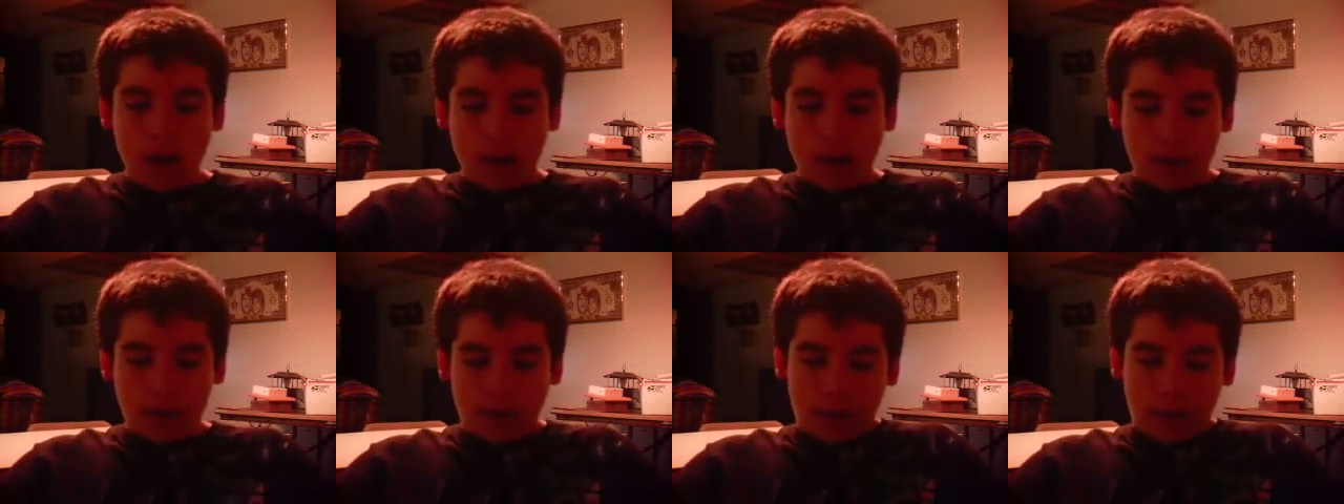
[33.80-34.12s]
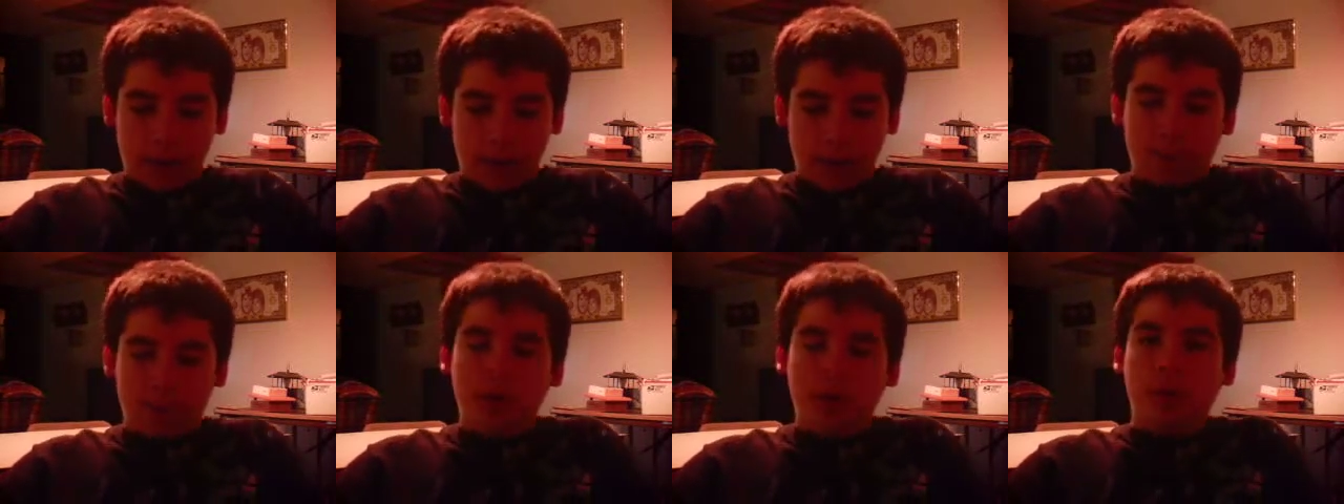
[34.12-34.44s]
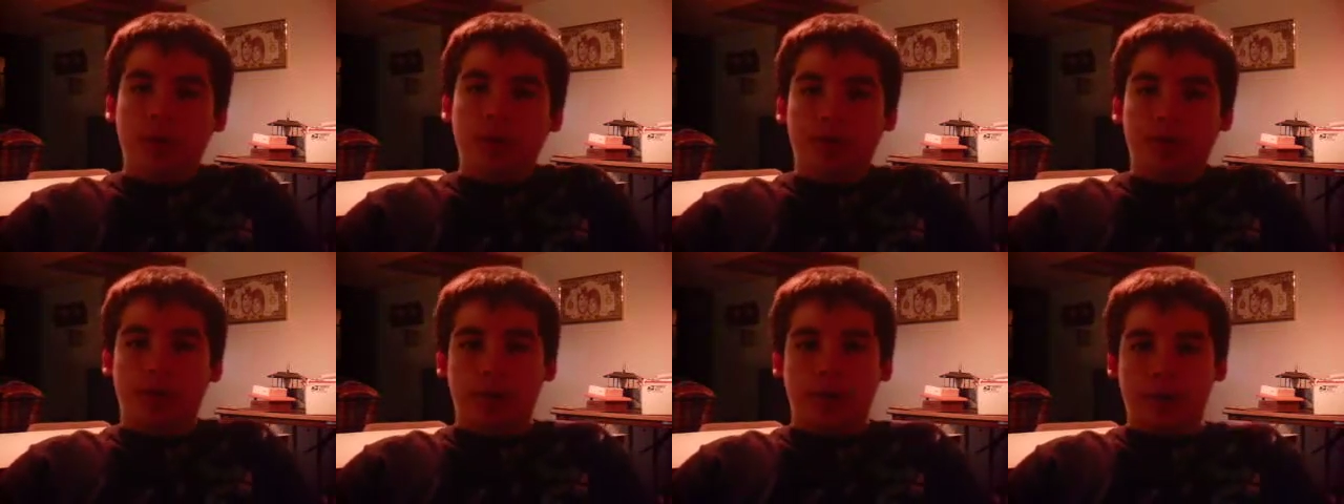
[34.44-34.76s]
My report
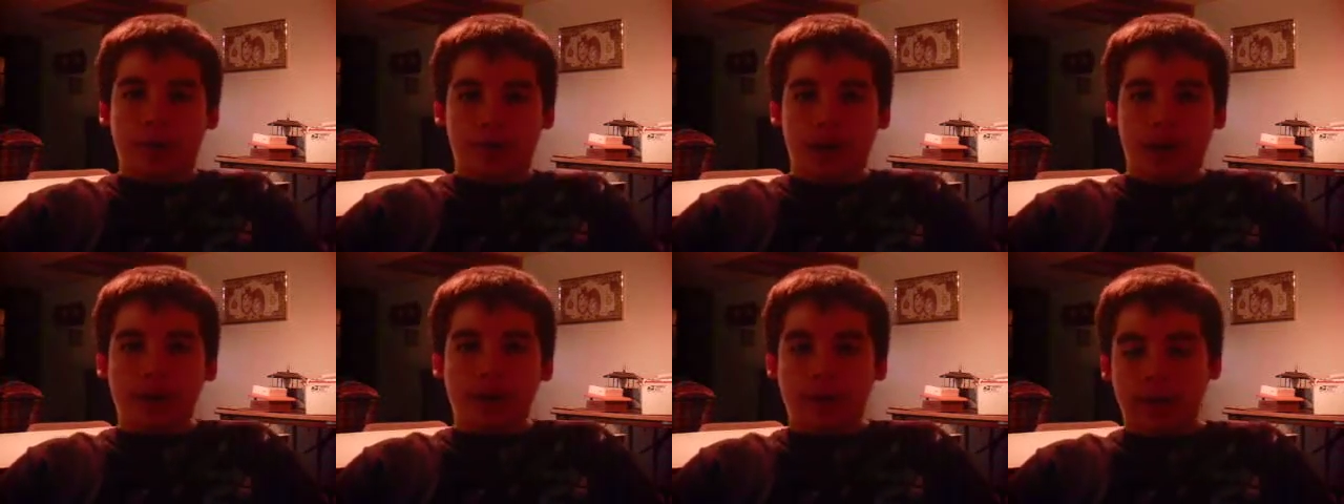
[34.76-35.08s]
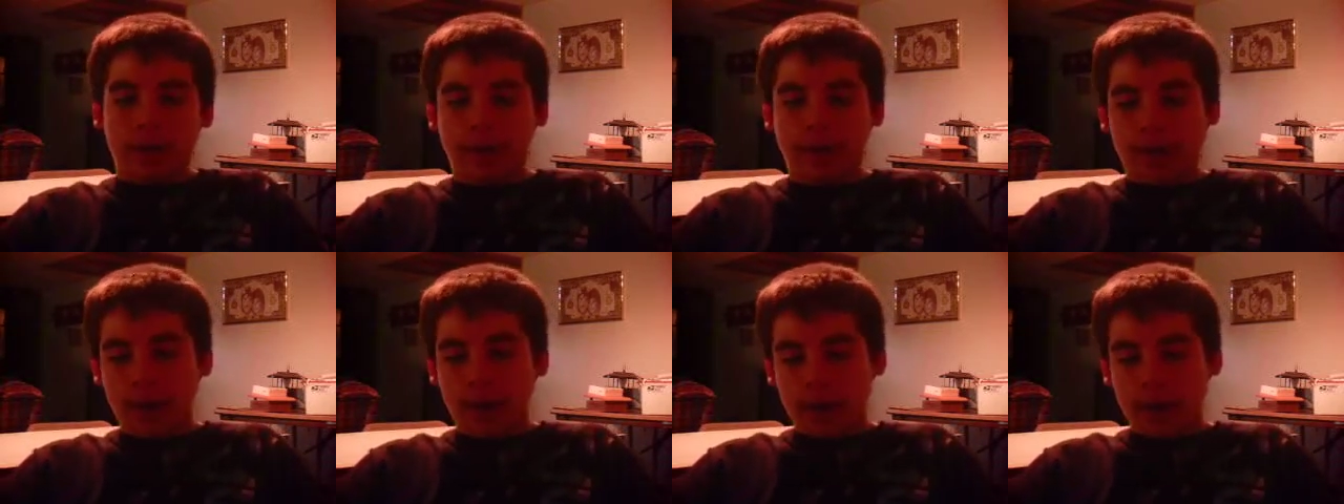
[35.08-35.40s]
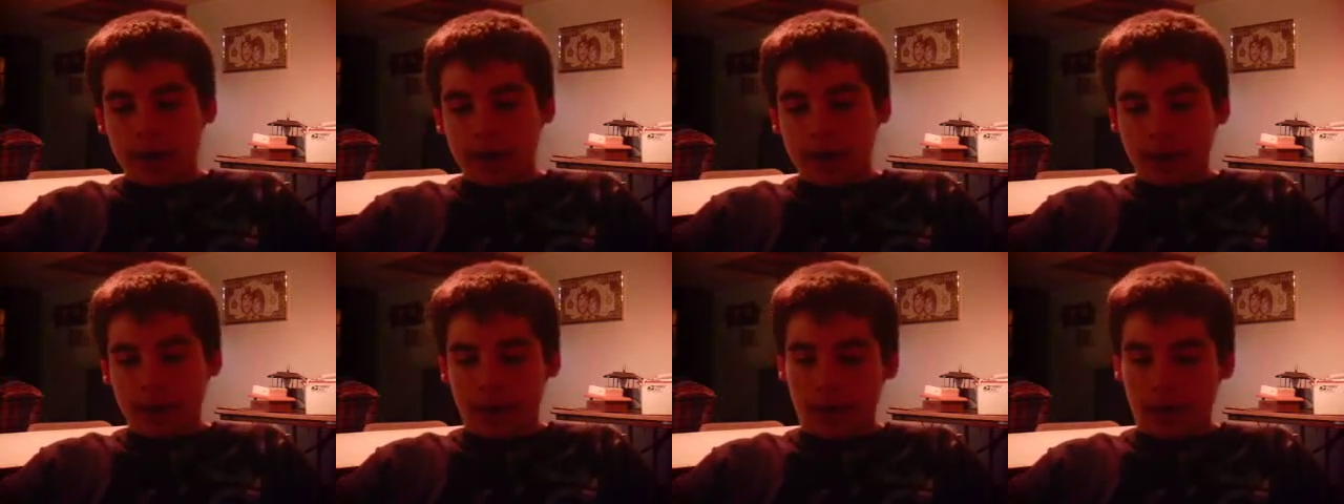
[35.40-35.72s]
card came today.
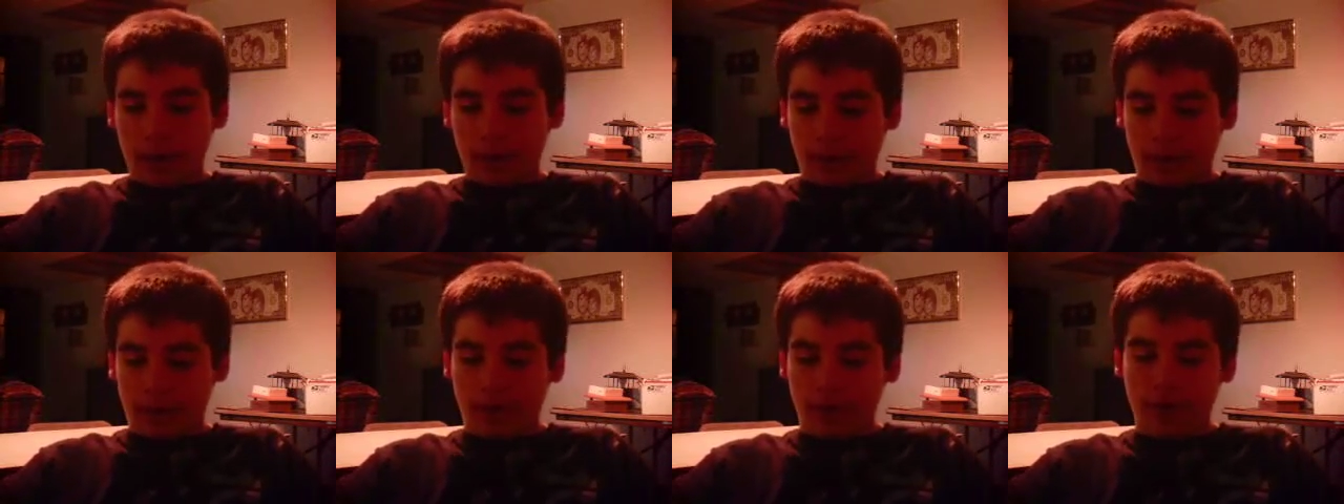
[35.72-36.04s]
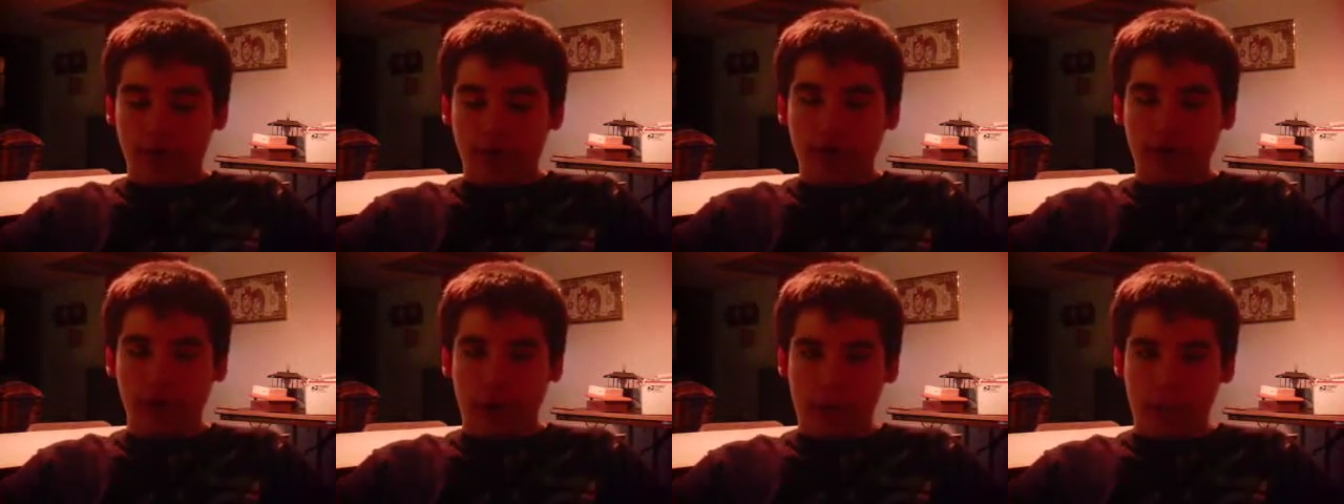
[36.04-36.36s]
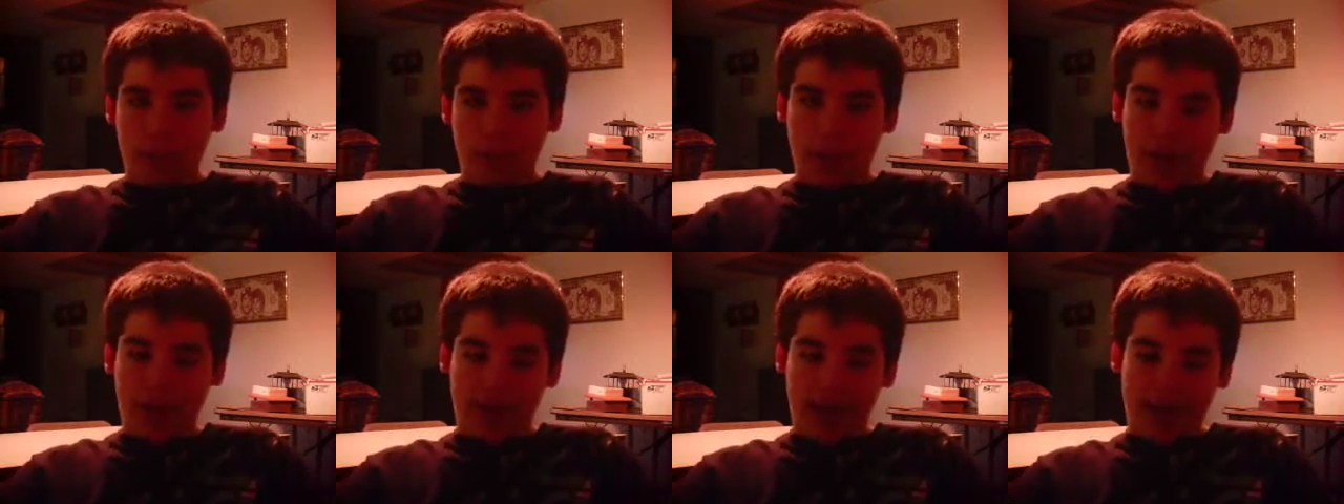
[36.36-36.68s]
Now it's official I
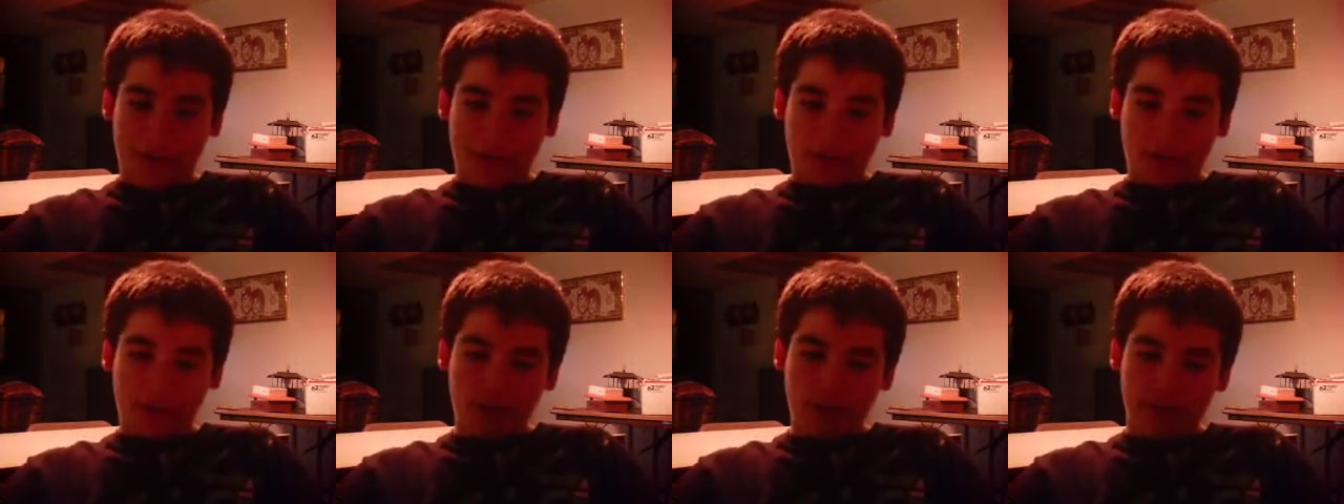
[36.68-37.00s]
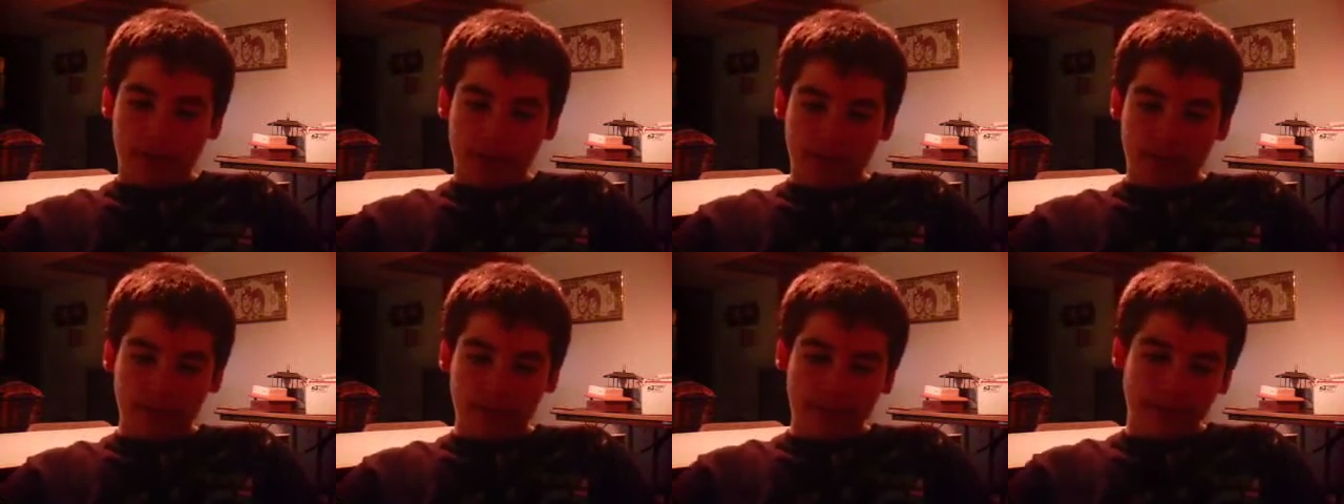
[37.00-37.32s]
passed, but